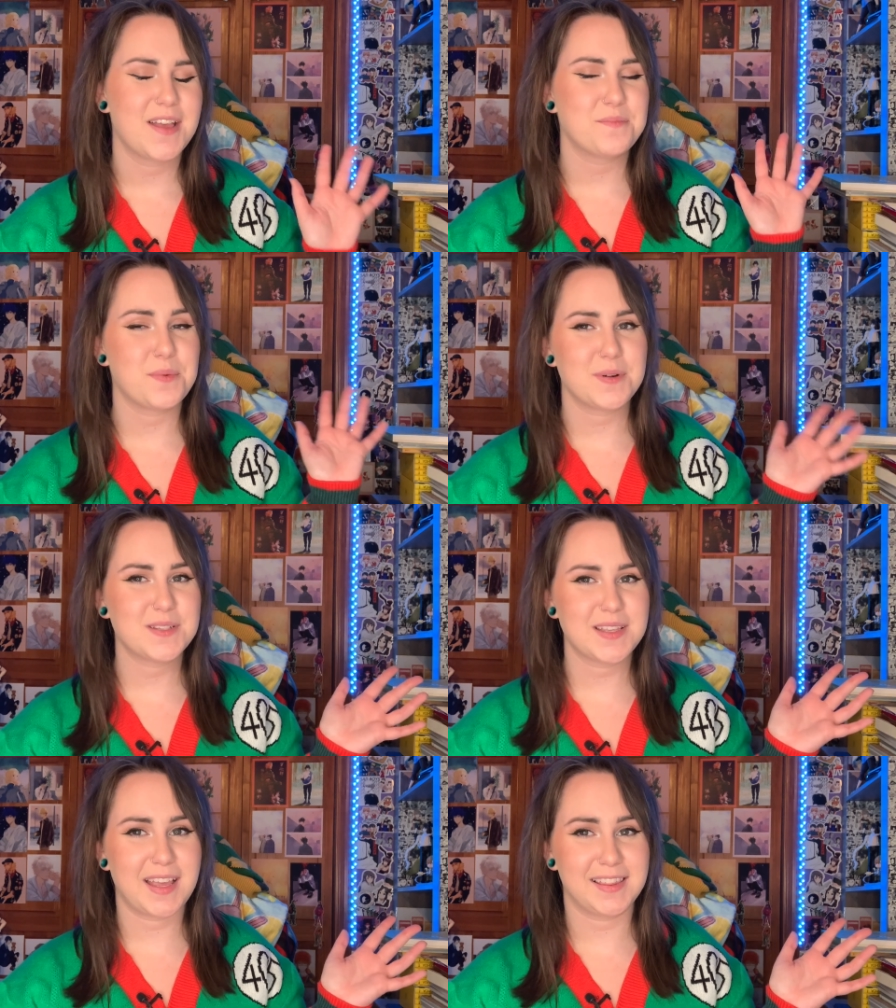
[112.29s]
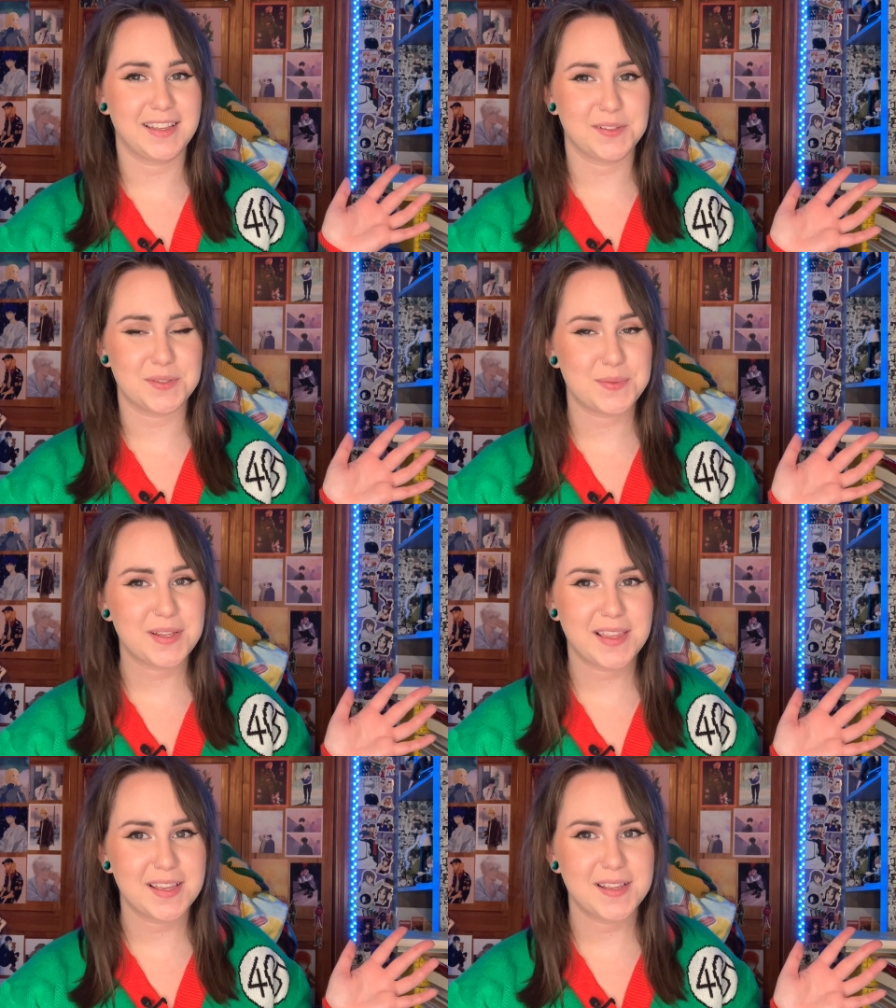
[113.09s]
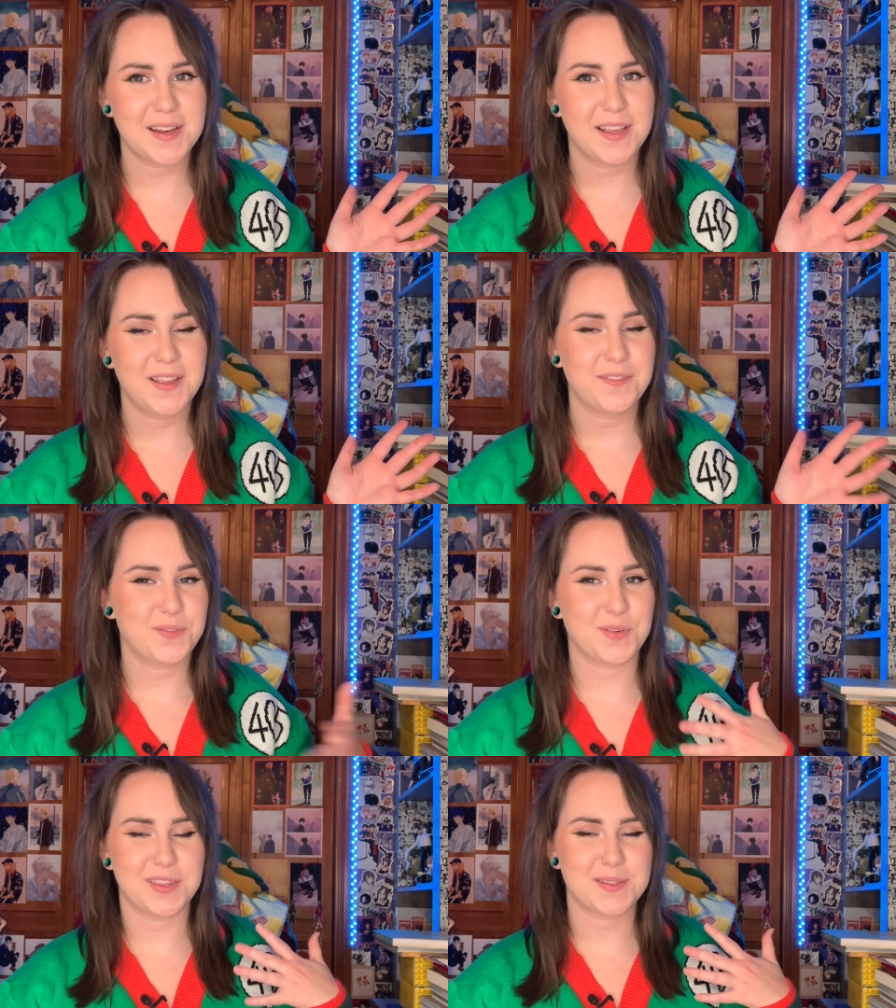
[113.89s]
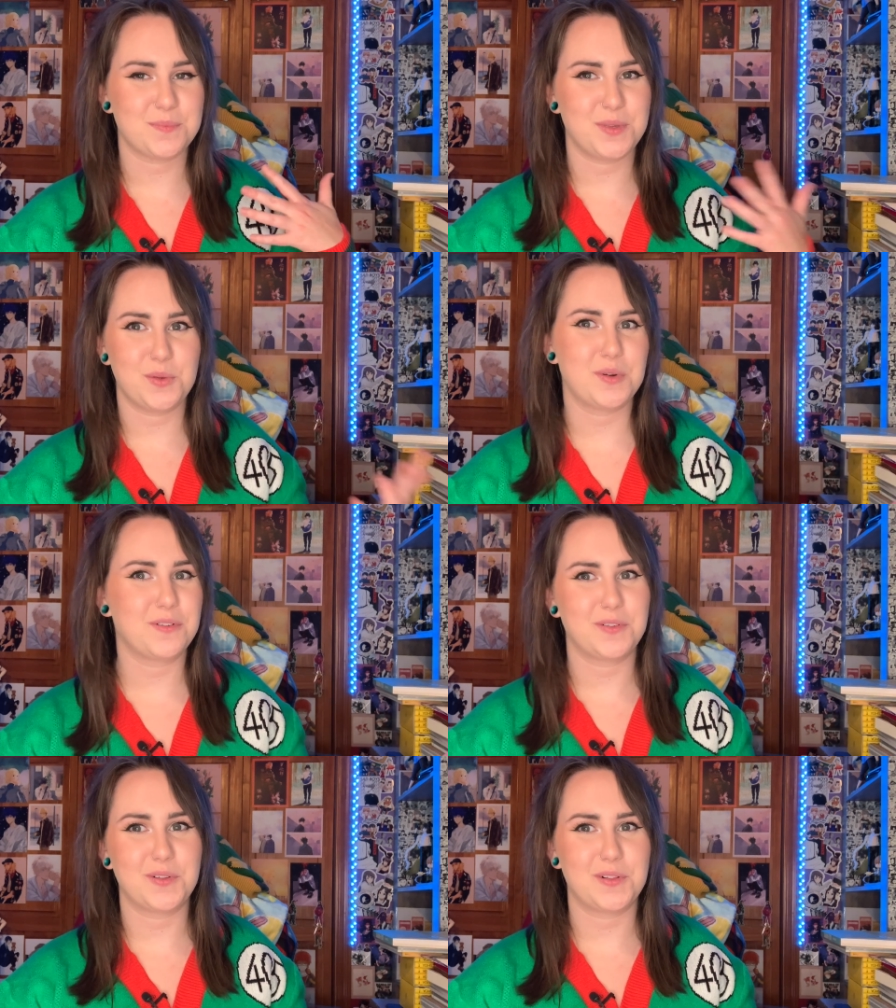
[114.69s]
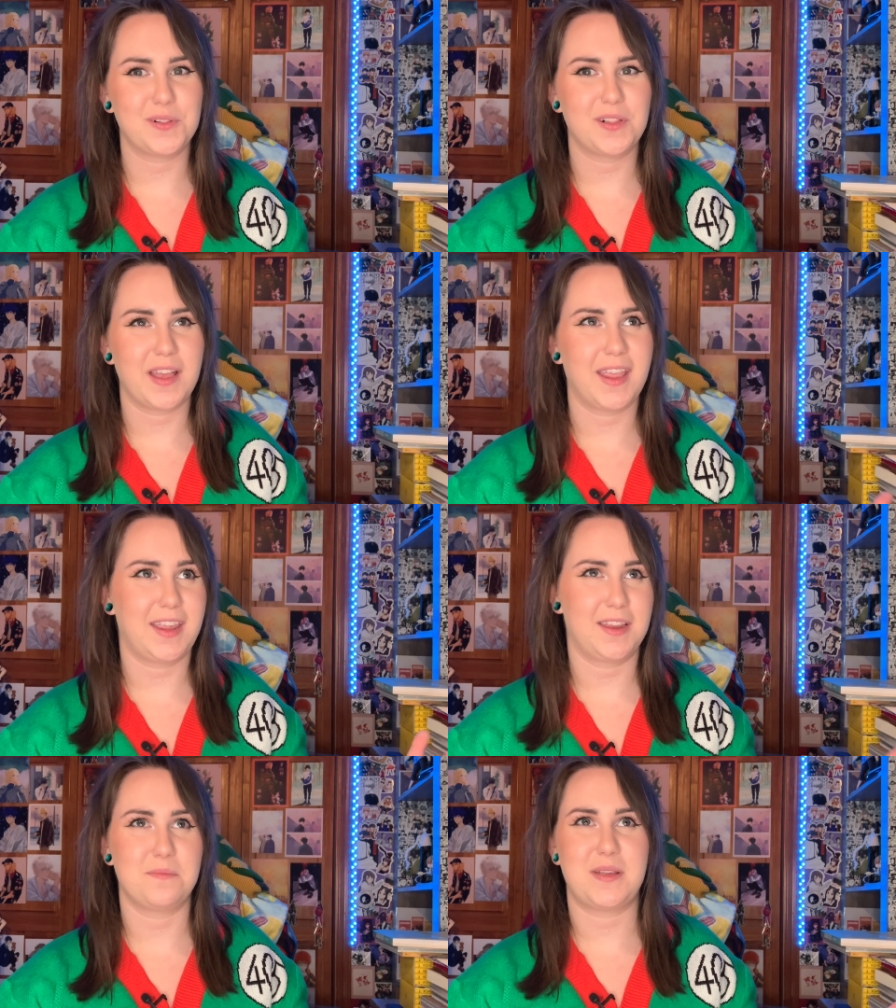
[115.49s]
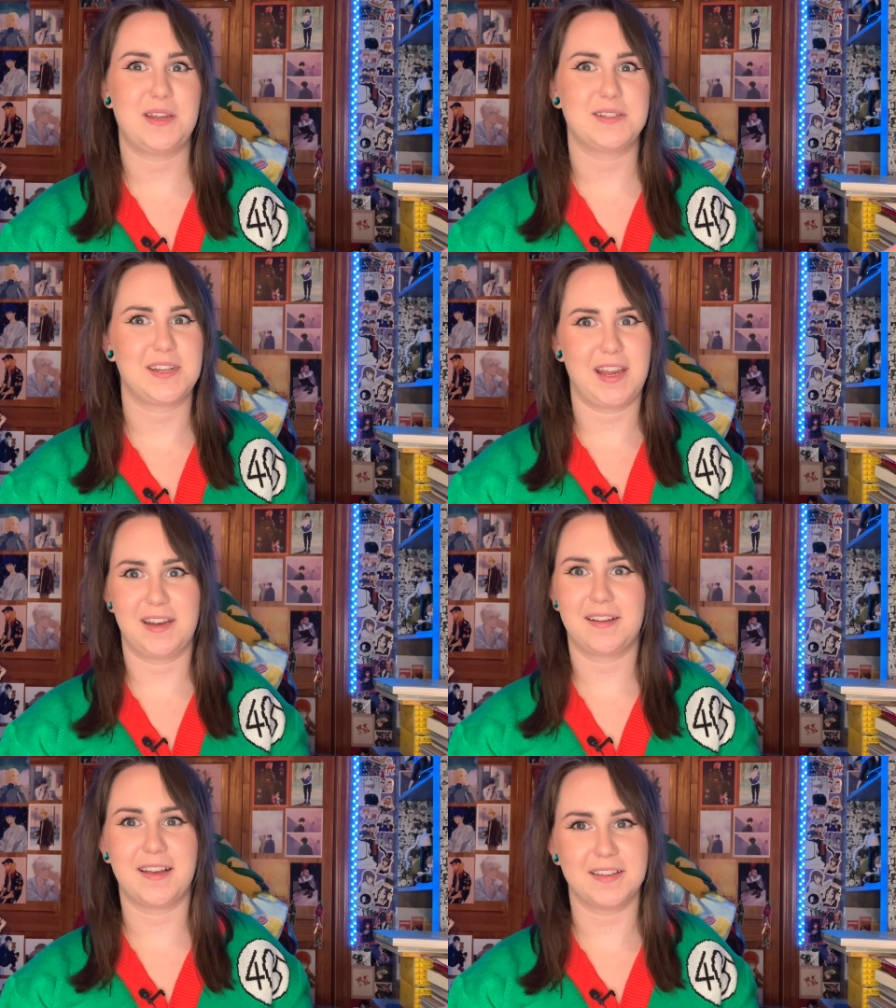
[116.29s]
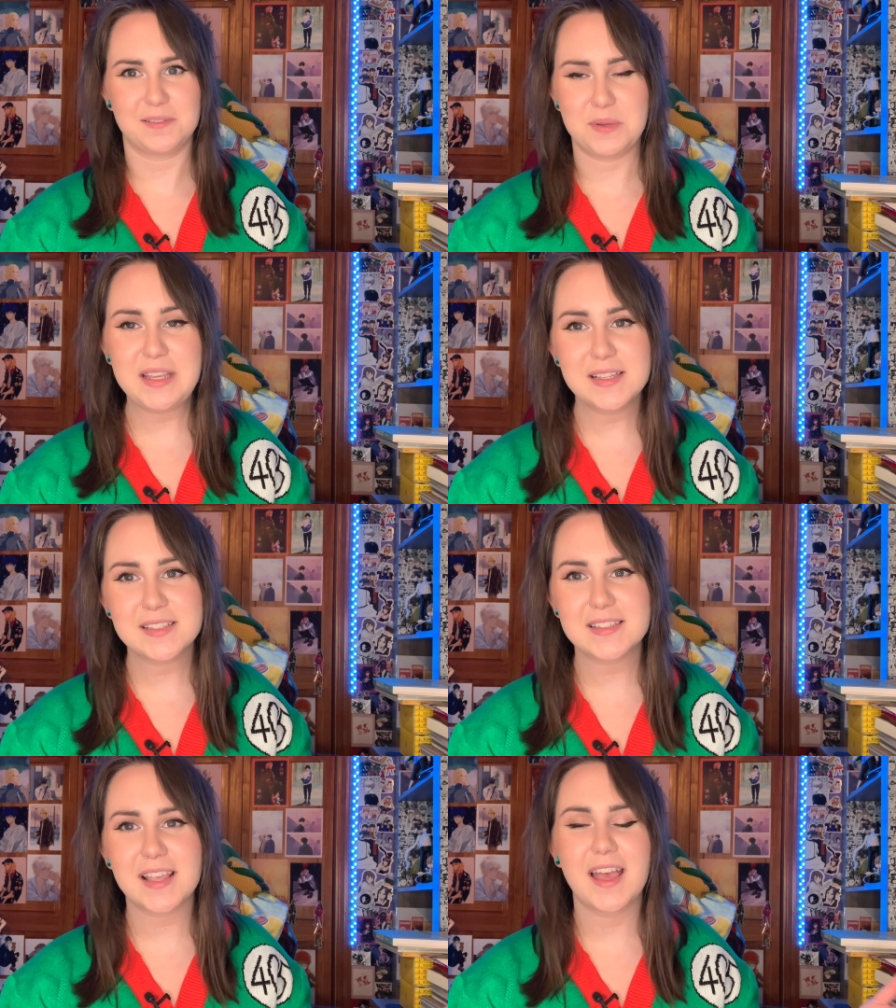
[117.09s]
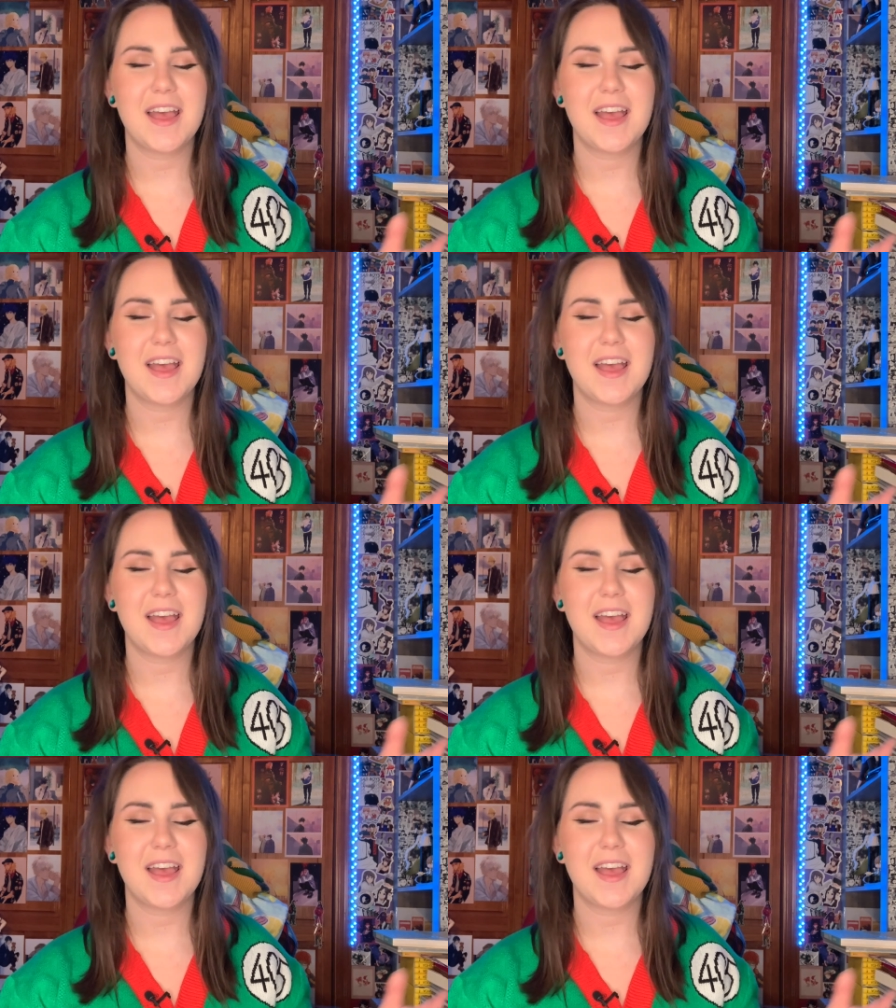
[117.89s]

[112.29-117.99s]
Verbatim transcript: But personally, I think it was worth it for this beautiful hand painted, hand cut piece.